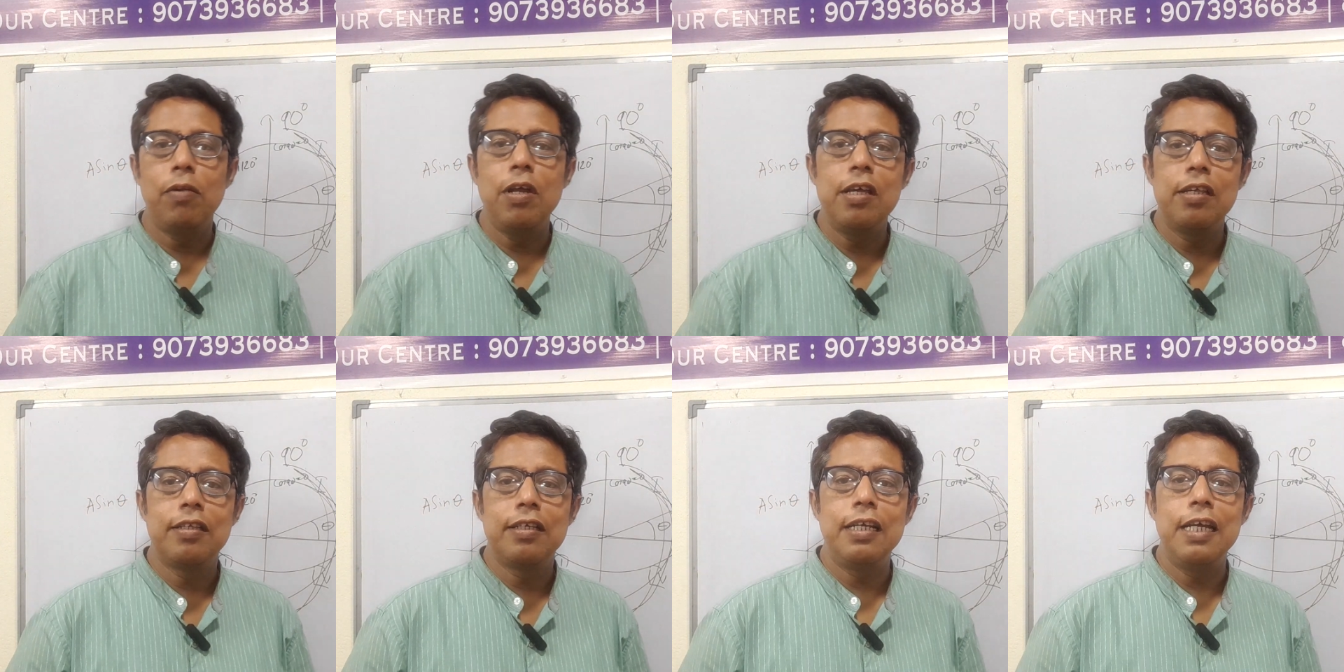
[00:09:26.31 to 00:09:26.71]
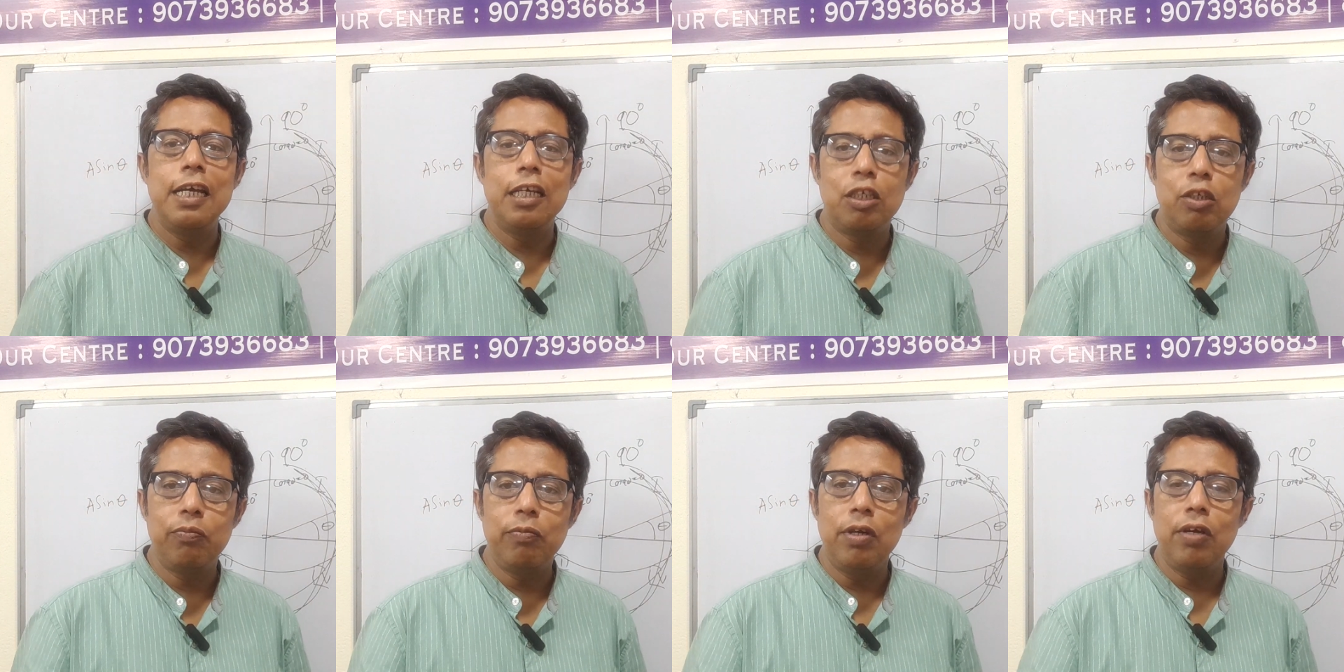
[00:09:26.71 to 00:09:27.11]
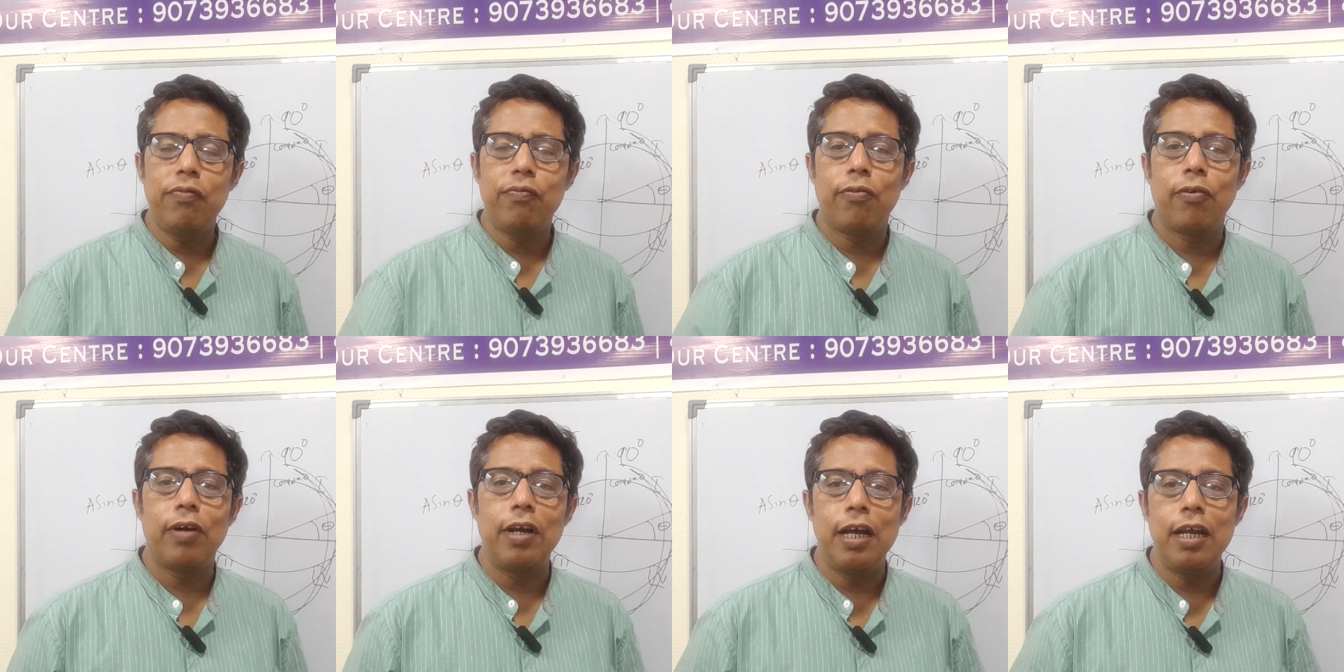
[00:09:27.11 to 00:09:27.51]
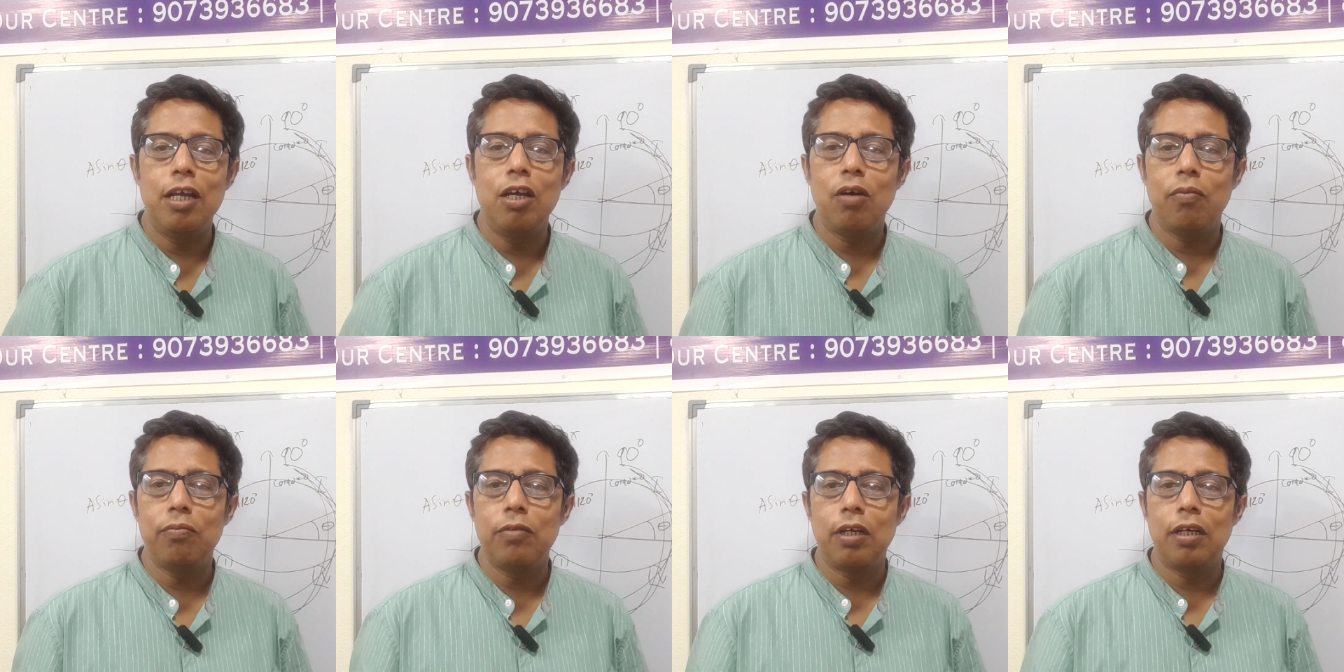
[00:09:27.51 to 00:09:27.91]
Please reach me for any
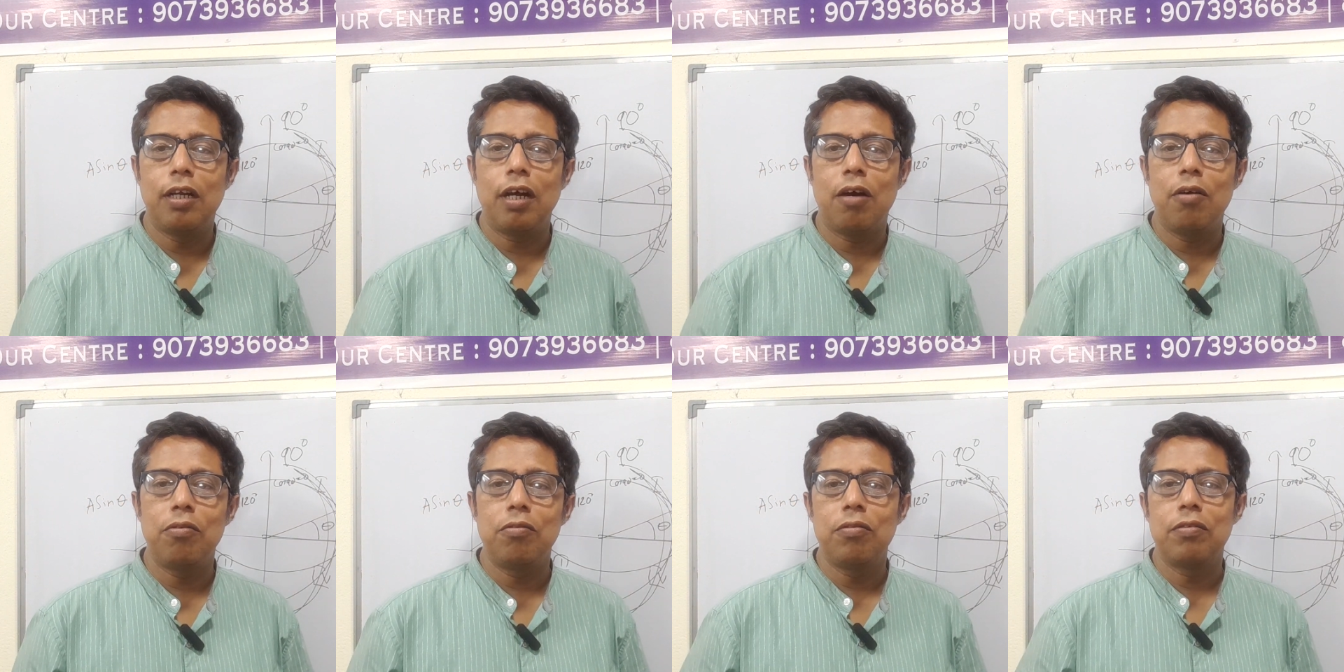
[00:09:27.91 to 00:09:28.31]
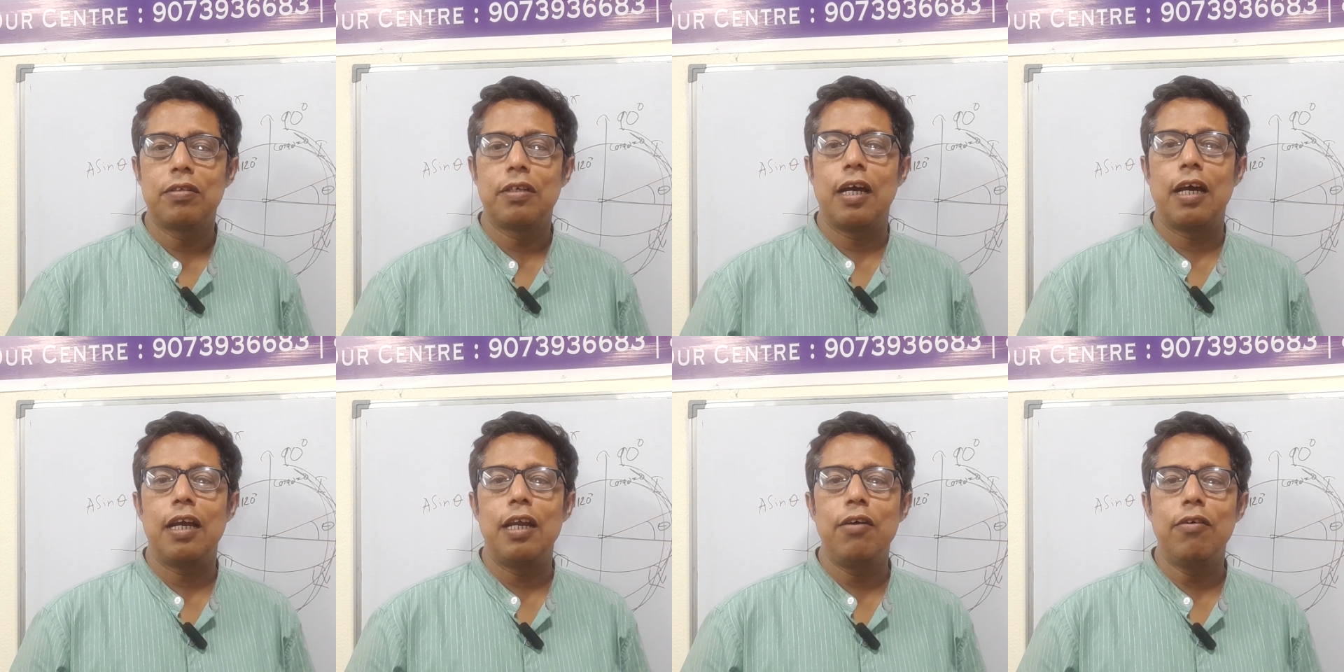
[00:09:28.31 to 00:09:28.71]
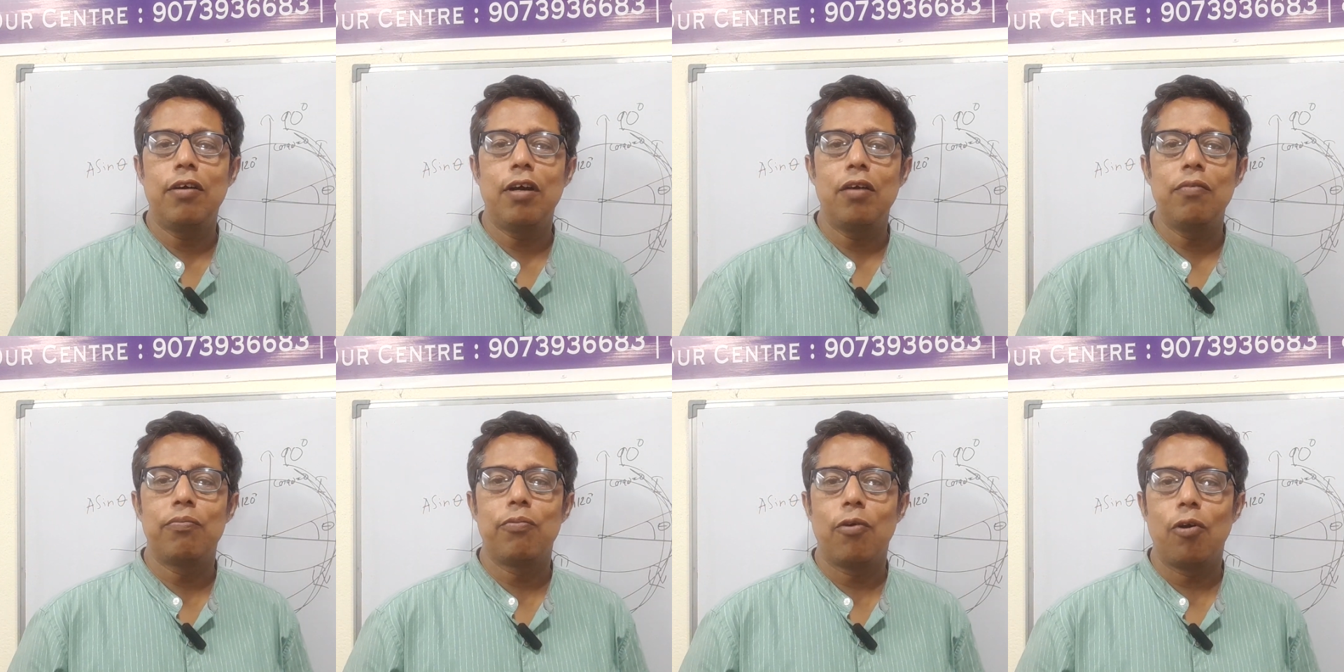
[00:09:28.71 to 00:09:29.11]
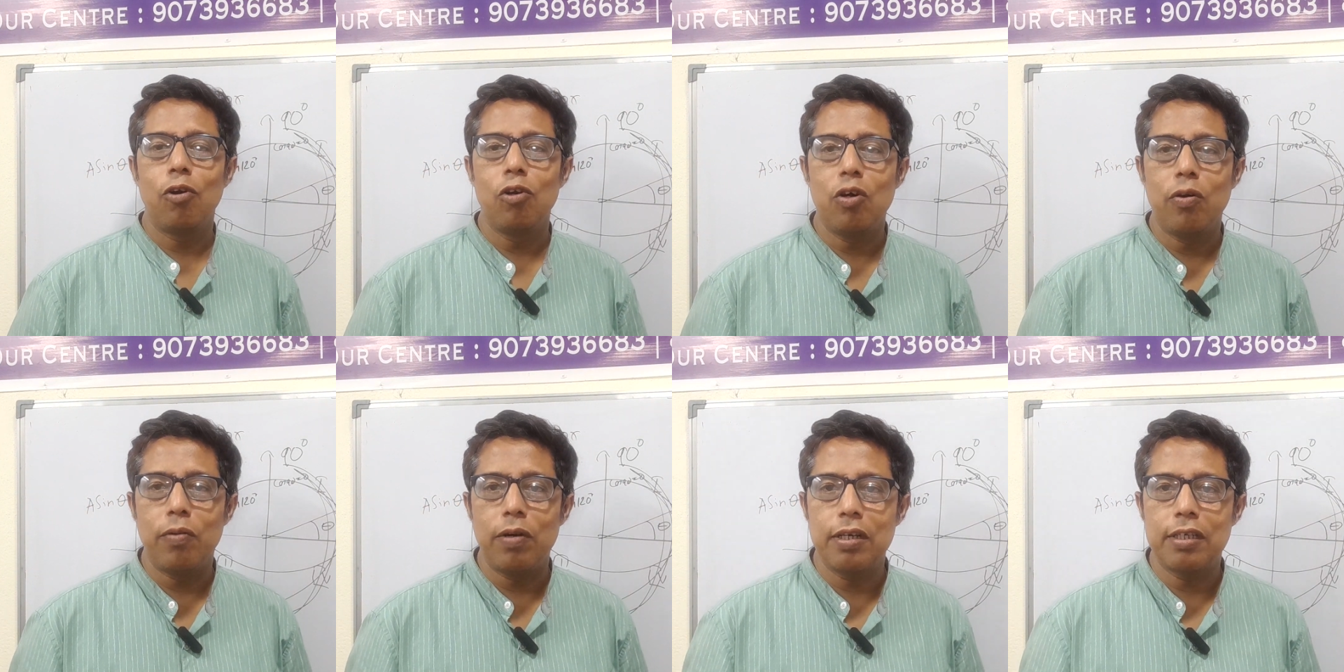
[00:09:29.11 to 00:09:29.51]
of the doubts, and you can
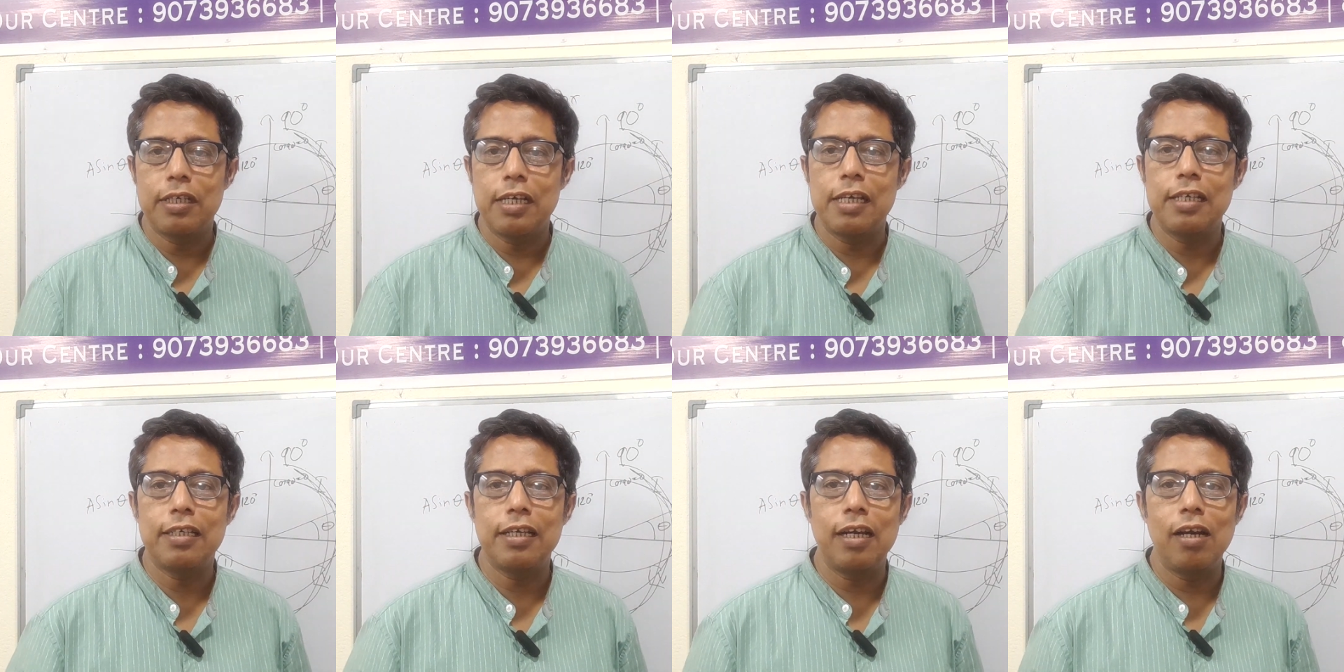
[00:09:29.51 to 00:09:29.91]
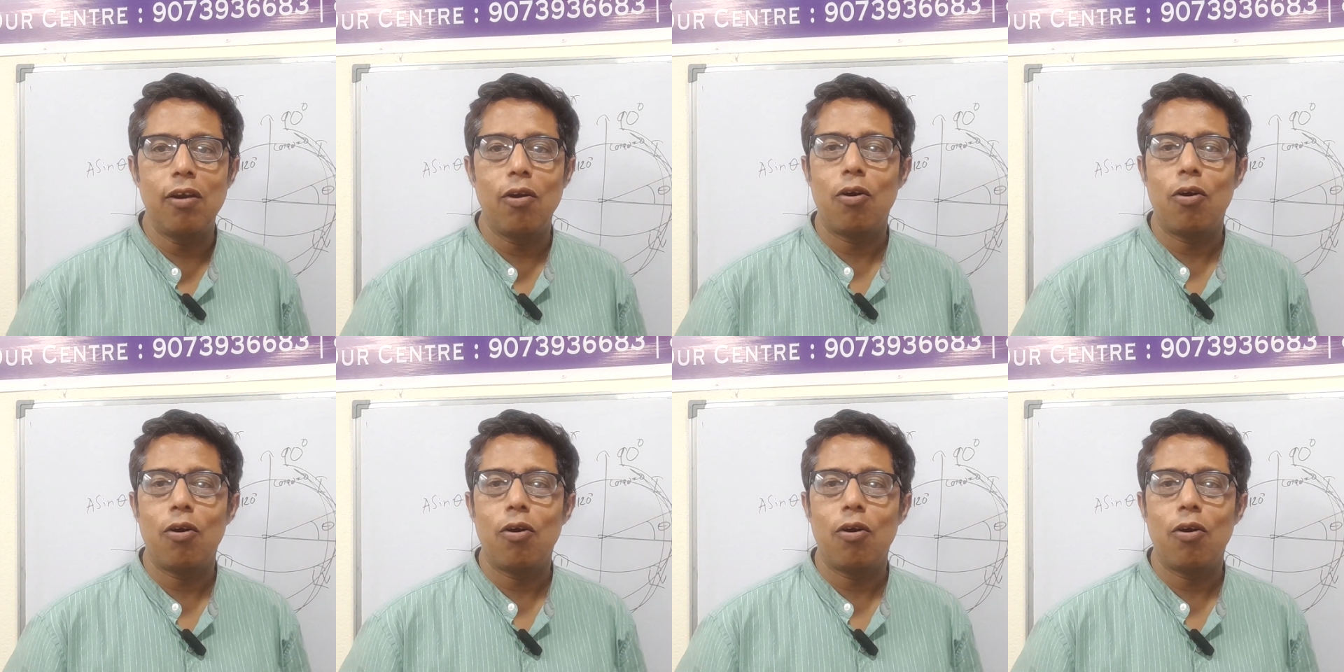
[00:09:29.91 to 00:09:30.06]
follow our session.